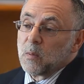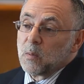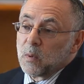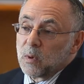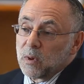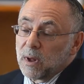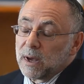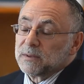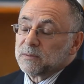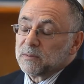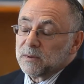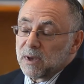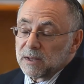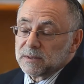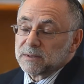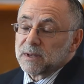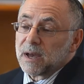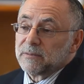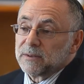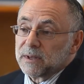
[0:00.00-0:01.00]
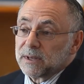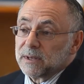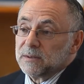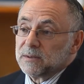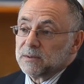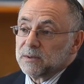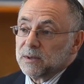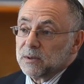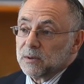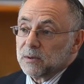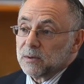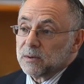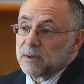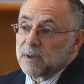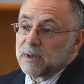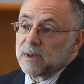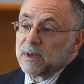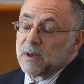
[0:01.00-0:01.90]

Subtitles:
Plus, we also have to consider